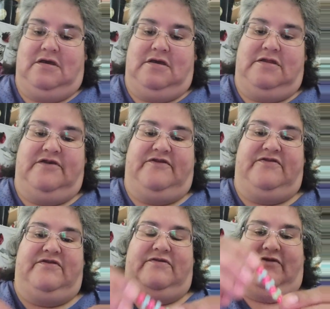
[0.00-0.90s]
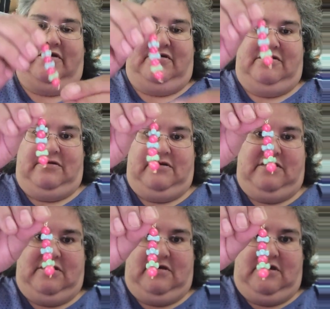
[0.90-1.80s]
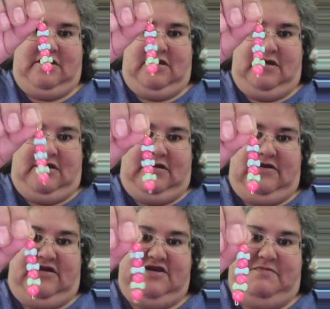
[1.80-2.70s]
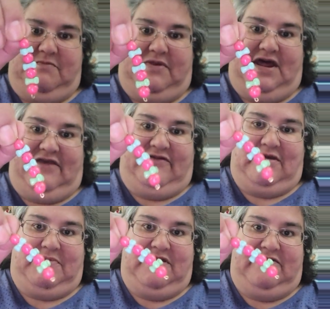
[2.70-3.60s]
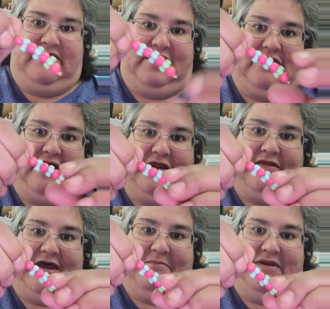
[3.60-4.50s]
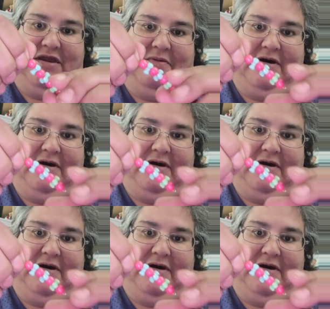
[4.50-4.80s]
And this is just the type of plastic beads that I got in that bead